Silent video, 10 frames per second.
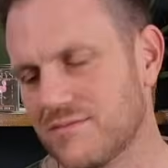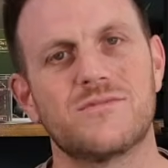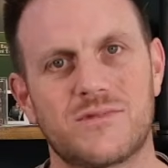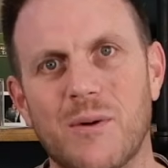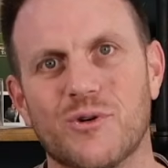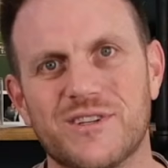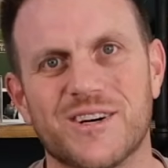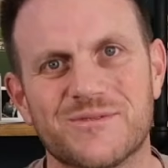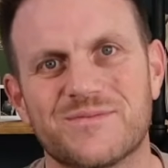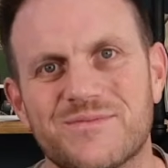Time will
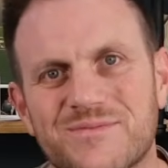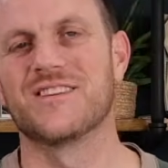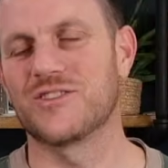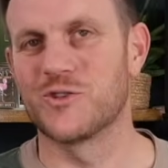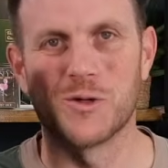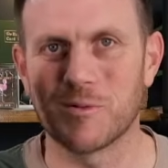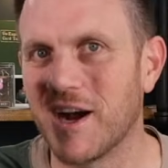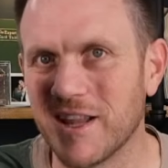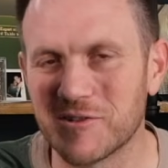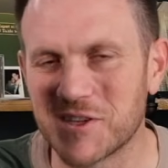tell. So super
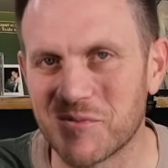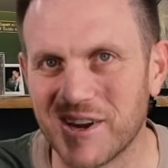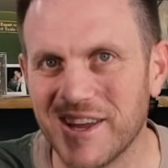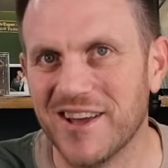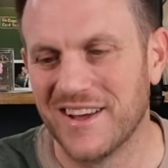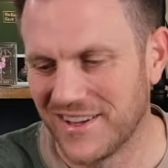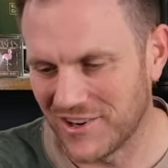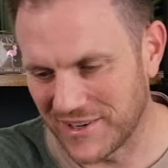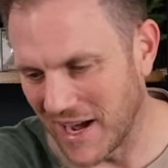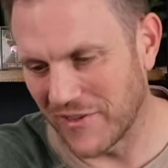high level summary,
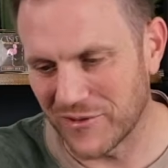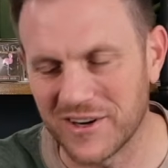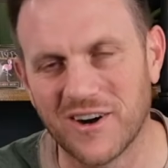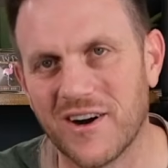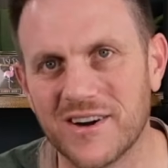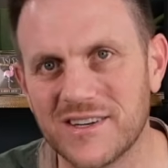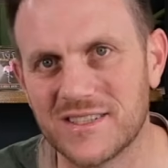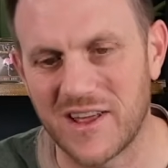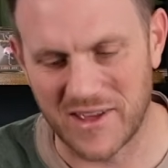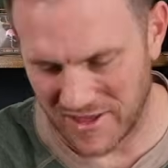you're gathering cards,
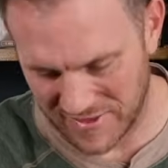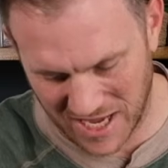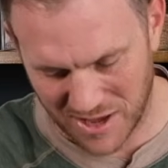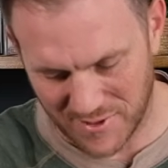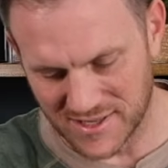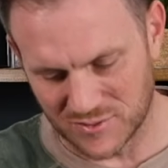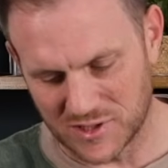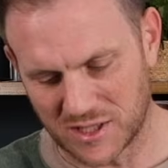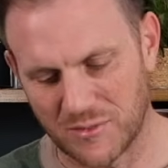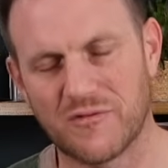and the game ends when
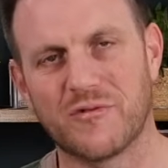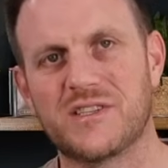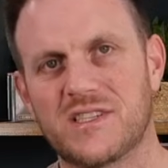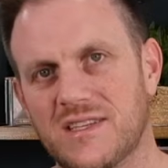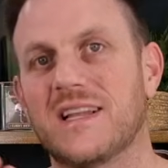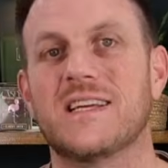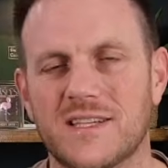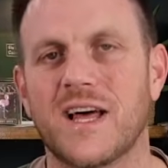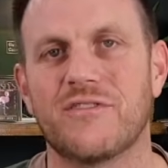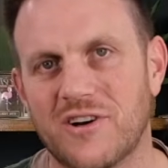someone reaches at least
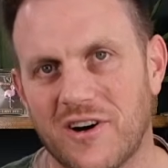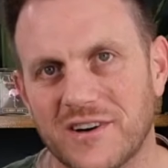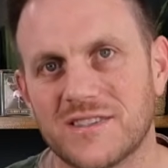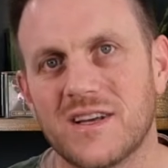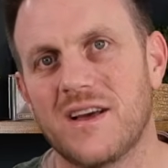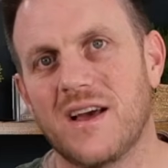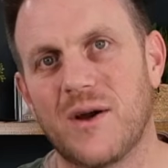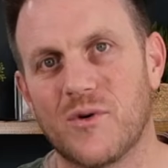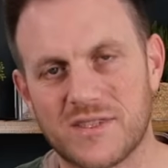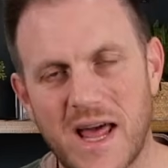11 cards.
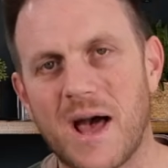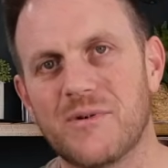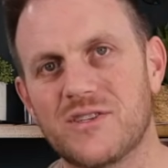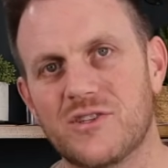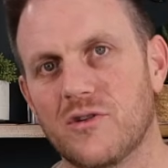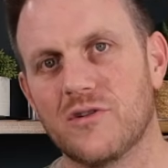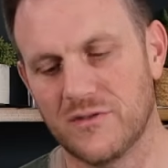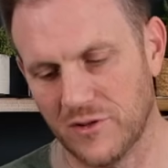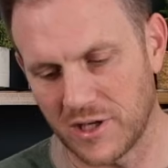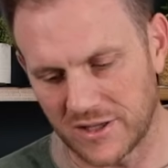And once that happens,
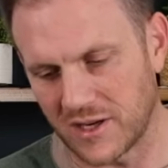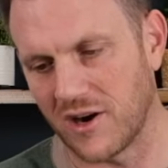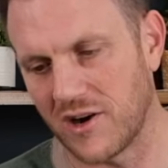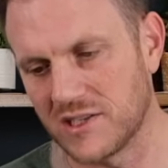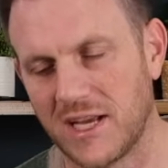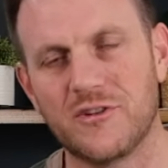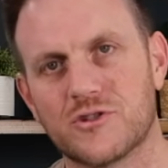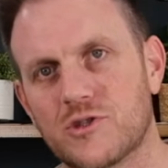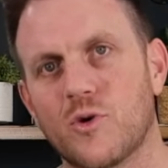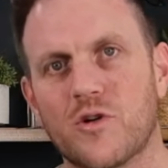you'll look at the cards and you'll
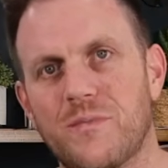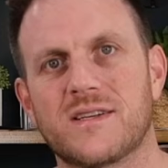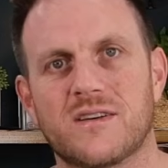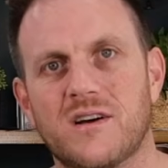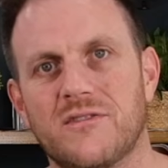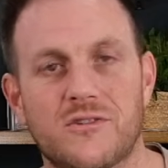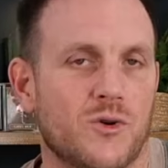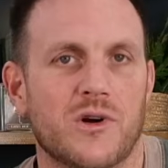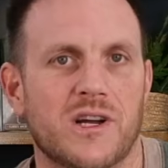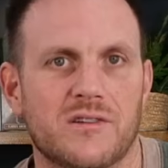score based on their
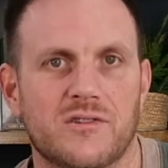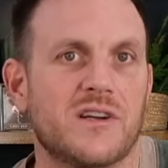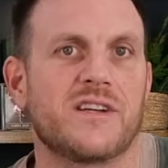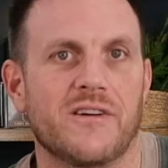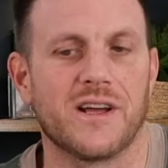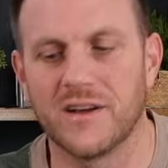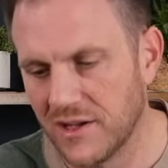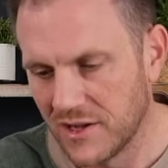scoring criteria.